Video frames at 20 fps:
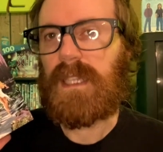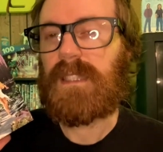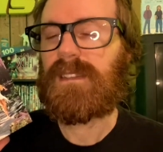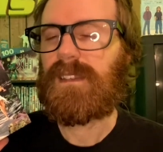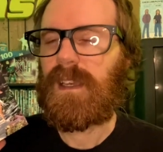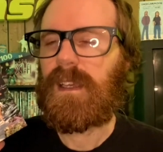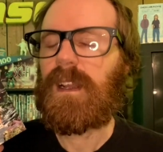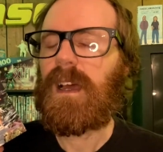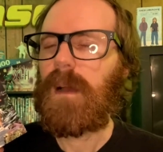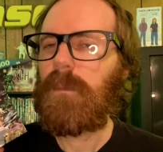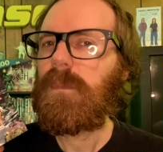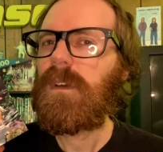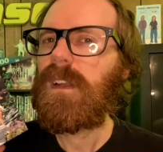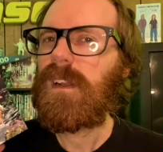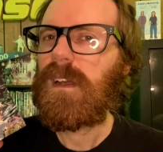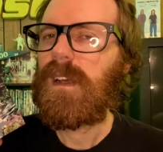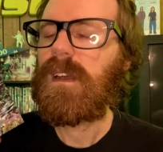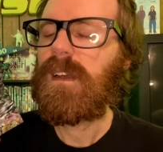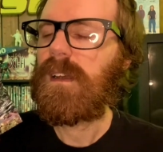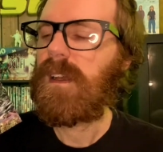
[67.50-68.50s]
said, I'm going
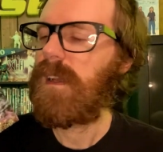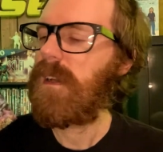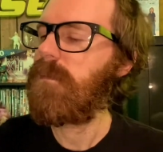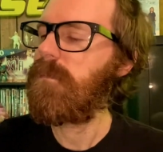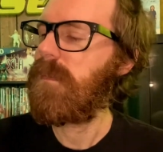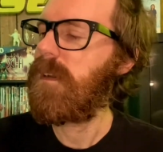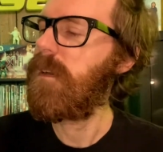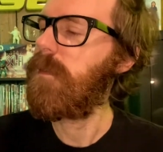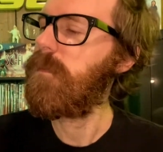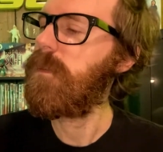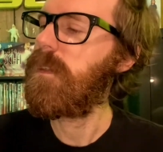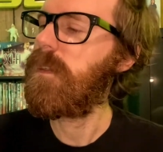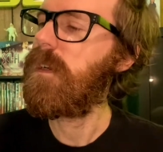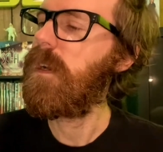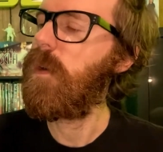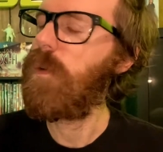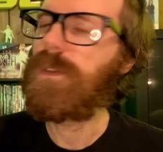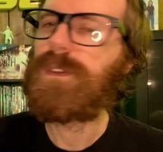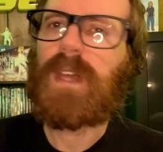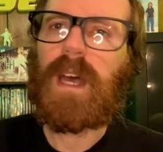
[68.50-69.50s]
to I'm, I'm going to go
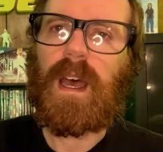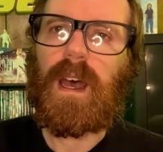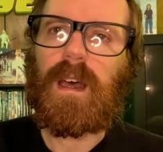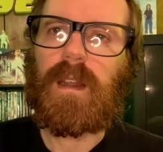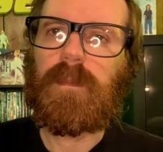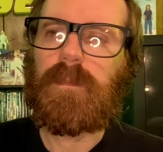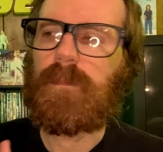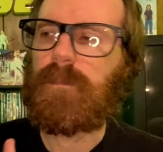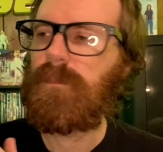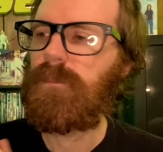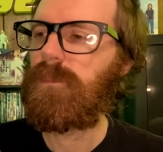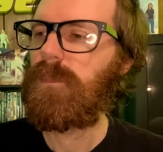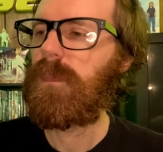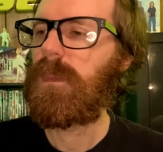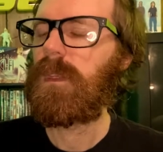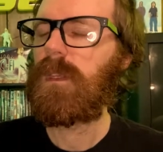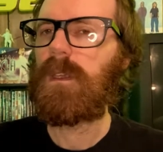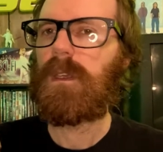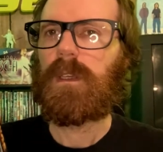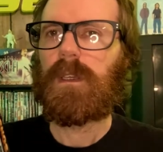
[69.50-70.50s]
with that.
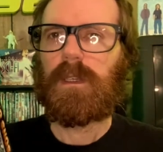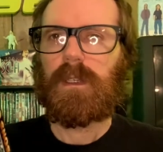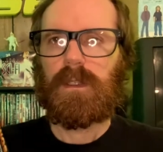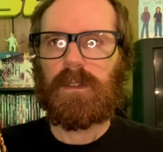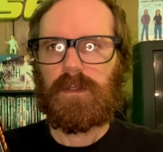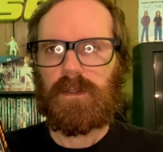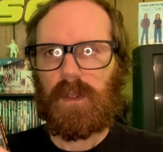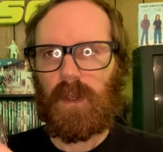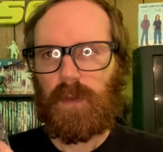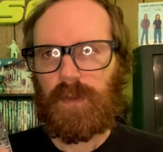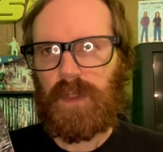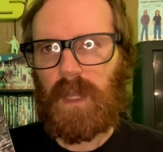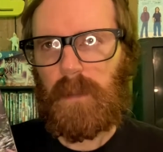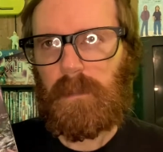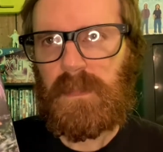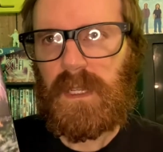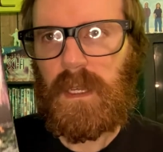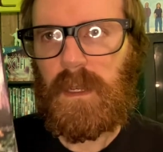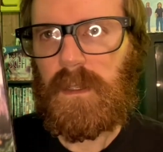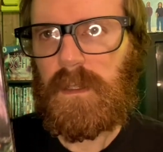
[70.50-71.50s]
So
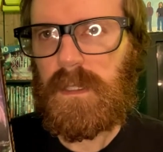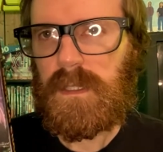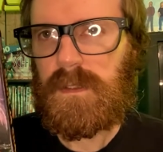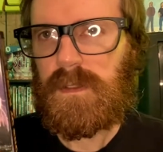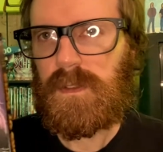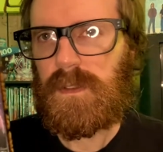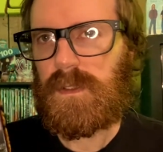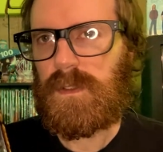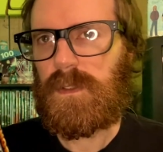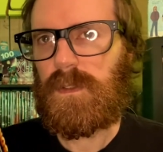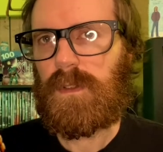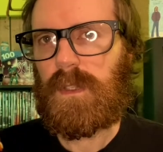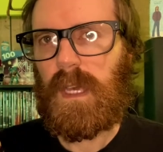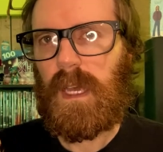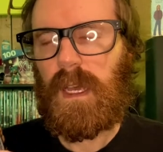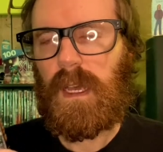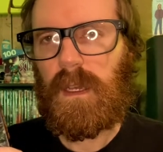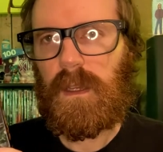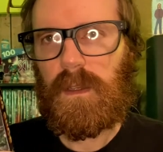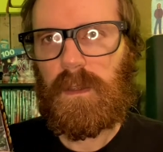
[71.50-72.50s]
thumbnail, let's just do
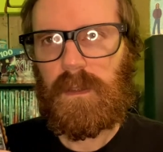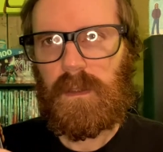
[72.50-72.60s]
that.